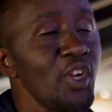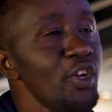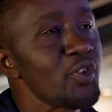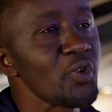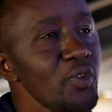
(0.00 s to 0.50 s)

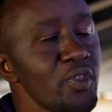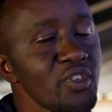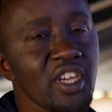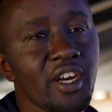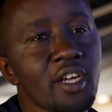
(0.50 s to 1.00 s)
No,
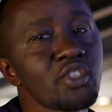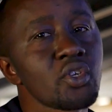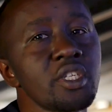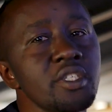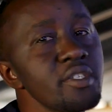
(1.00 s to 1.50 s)
those are
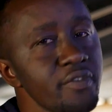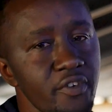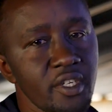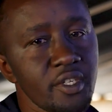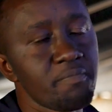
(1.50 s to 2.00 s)
actually
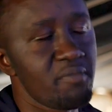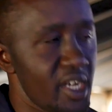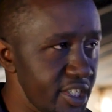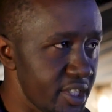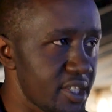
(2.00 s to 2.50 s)
different
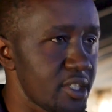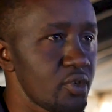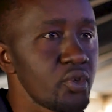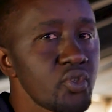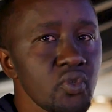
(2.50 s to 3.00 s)
mics
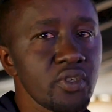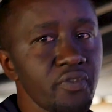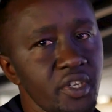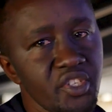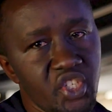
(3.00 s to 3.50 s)
going to
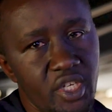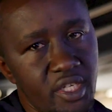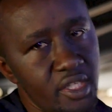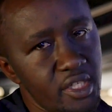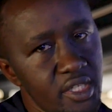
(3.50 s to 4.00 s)
different
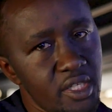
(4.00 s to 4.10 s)
channels.